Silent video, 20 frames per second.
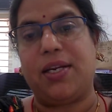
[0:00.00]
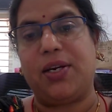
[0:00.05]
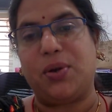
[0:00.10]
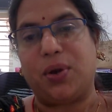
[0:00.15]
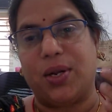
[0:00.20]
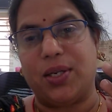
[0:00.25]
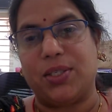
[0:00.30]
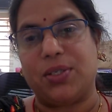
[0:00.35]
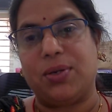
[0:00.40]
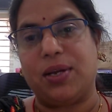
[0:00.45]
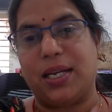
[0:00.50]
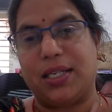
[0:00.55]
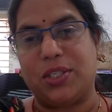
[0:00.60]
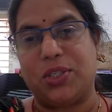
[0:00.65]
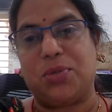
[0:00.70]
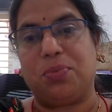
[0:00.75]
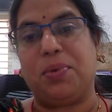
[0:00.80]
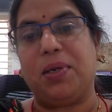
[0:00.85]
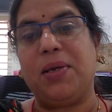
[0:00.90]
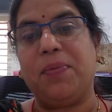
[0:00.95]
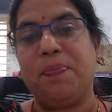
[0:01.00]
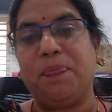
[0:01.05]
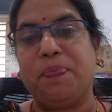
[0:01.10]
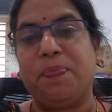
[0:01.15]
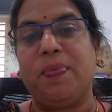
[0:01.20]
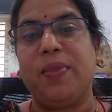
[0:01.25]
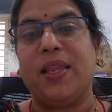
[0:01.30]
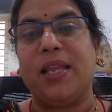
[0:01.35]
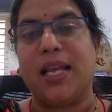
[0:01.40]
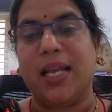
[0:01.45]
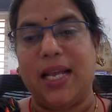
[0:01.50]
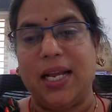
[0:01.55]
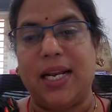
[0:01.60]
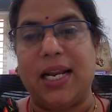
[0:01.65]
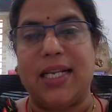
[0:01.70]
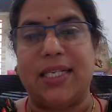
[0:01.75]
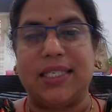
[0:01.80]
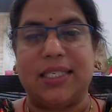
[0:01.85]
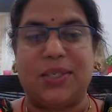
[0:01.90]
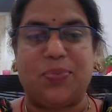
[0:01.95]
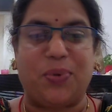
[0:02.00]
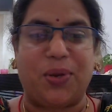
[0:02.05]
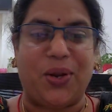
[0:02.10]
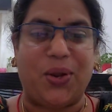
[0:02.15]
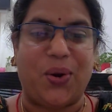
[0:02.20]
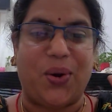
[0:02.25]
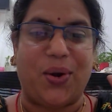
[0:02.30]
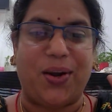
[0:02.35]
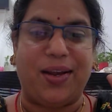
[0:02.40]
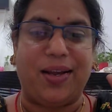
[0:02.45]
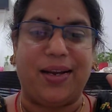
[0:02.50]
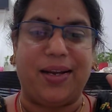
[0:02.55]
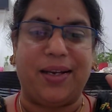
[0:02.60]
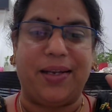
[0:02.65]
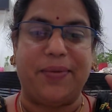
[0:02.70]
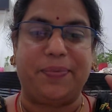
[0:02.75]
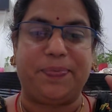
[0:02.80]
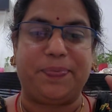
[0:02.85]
It also has to be cleansed periodically.